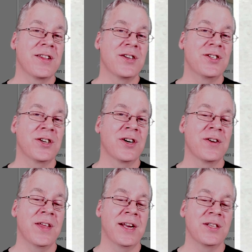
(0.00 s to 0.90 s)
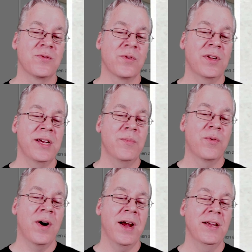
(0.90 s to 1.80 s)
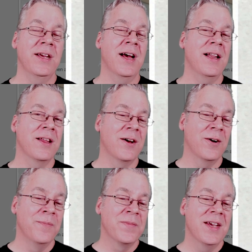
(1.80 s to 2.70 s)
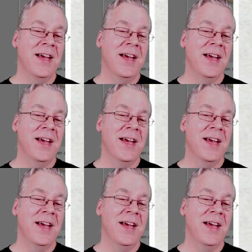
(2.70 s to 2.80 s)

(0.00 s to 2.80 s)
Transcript: of the sugar that is really bright yellow.